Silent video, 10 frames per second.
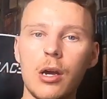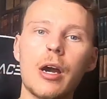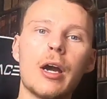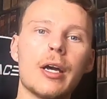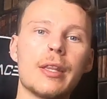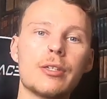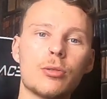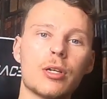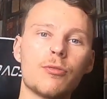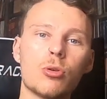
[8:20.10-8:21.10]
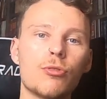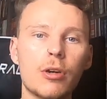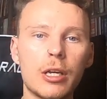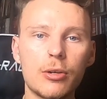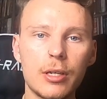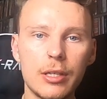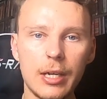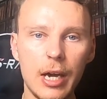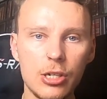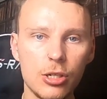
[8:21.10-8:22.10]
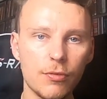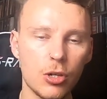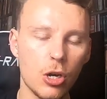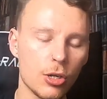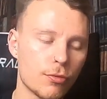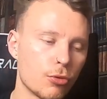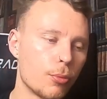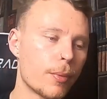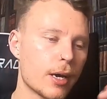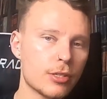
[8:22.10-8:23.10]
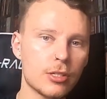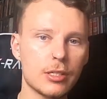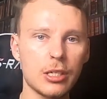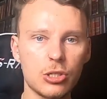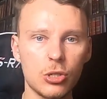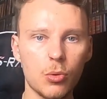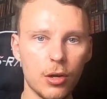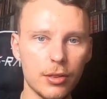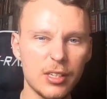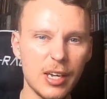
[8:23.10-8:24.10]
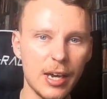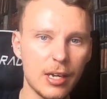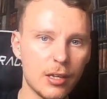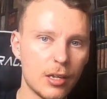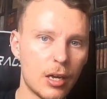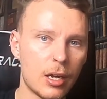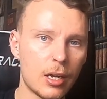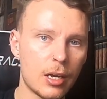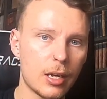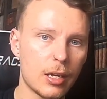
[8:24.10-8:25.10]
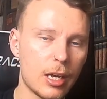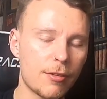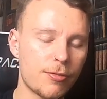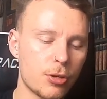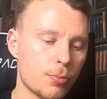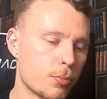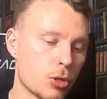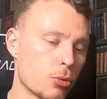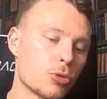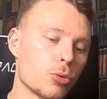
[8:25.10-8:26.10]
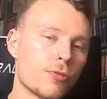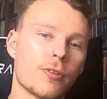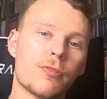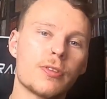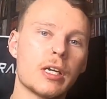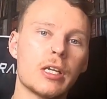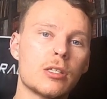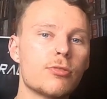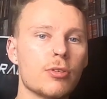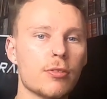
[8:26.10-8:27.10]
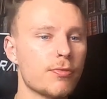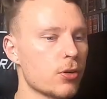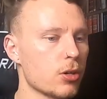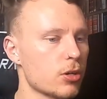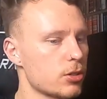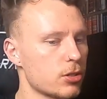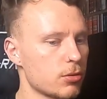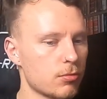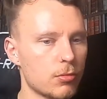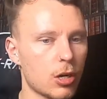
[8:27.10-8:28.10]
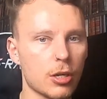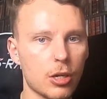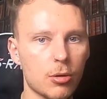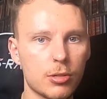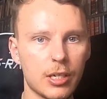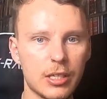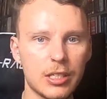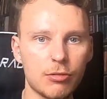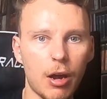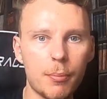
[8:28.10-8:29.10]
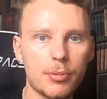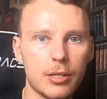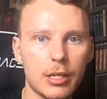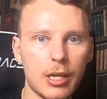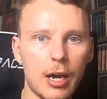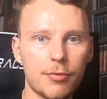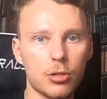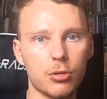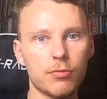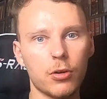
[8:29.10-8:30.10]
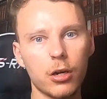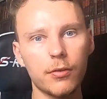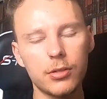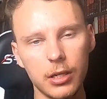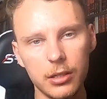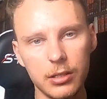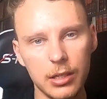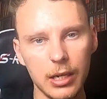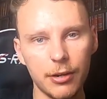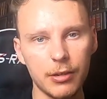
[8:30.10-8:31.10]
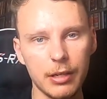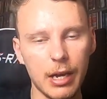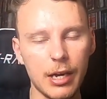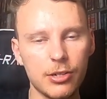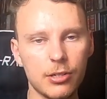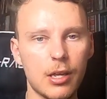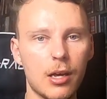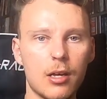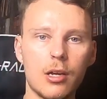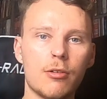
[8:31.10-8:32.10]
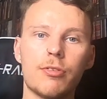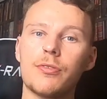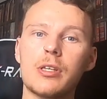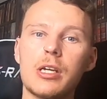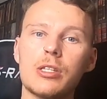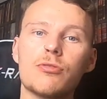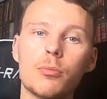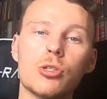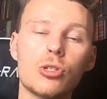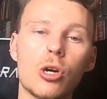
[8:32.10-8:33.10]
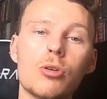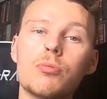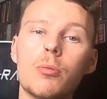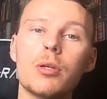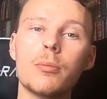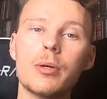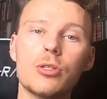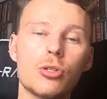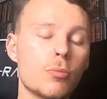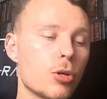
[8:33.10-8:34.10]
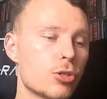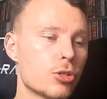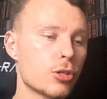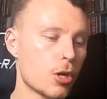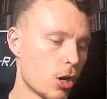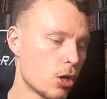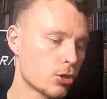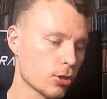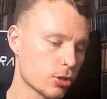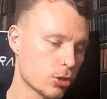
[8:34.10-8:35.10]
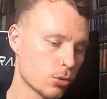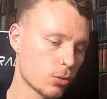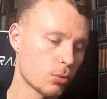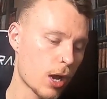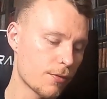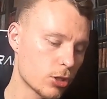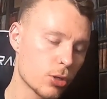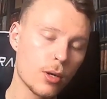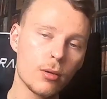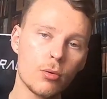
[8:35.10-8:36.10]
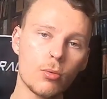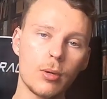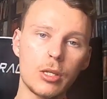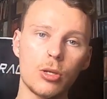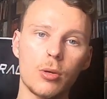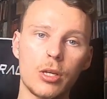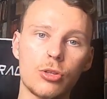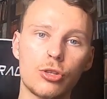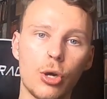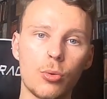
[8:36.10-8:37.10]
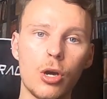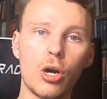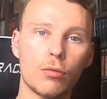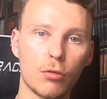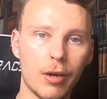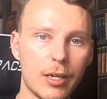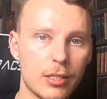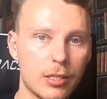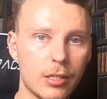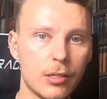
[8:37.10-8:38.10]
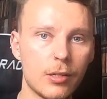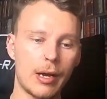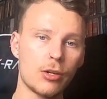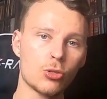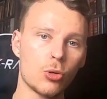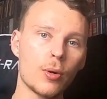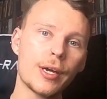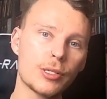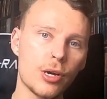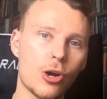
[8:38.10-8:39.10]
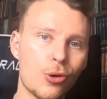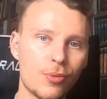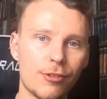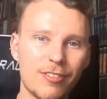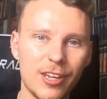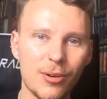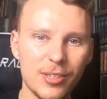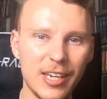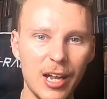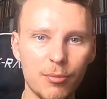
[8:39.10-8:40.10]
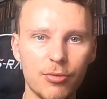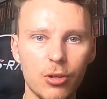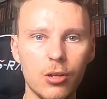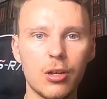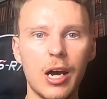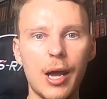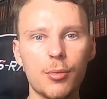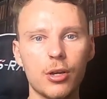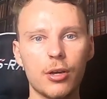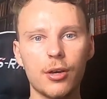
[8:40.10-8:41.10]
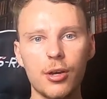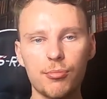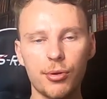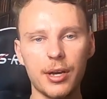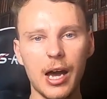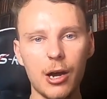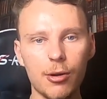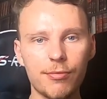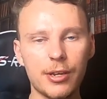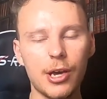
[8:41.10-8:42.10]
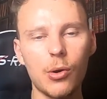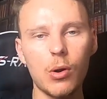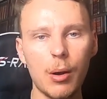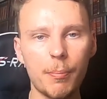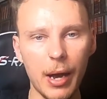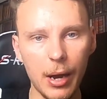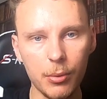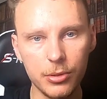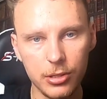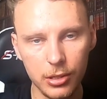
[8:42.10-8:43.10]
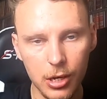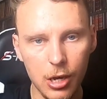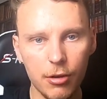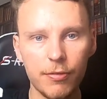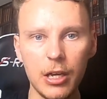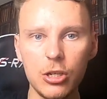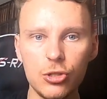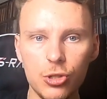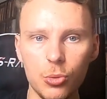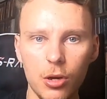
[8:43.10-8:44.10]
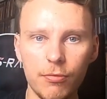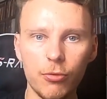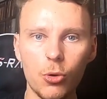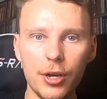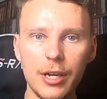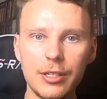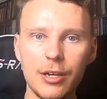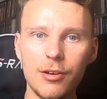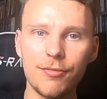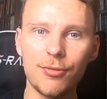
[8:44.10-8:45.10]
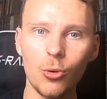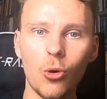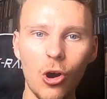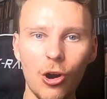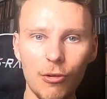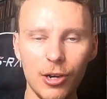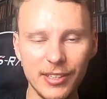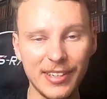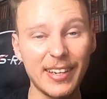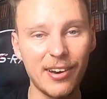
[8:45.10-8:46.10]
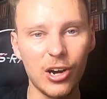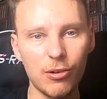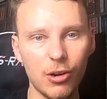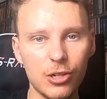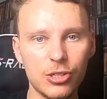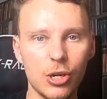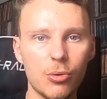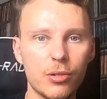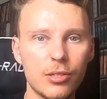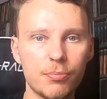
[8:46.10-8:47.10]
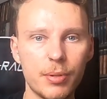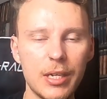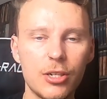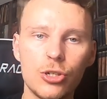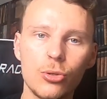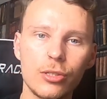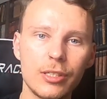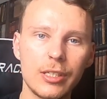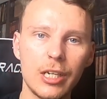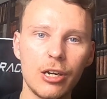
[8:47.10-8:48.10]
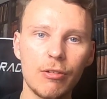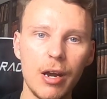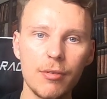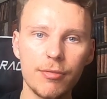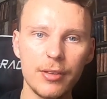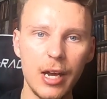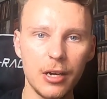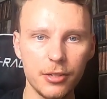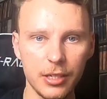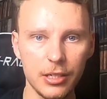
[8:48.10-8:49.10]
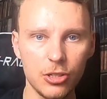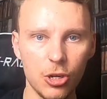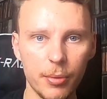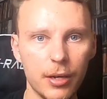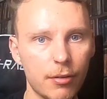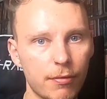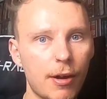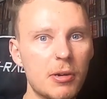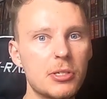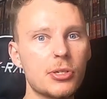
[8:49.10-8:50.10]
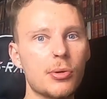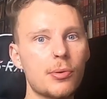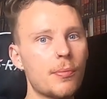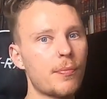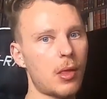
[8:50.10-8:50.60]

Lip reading: And this will give you a really good indication of a kind of number to stick to on the day. If you do 15s for the first, 60 reps, and then you have to do 5s, then it's a clear indication that 15s from the start was probably a bit too much. Just whatever you're doing, when you're doing it, don't over rest. And as always, I hope this video was helpful. I am going to bring out a video about things to avoid for Hyrox and in Hyrox, so be sure to stick around for that because it is coming very soon.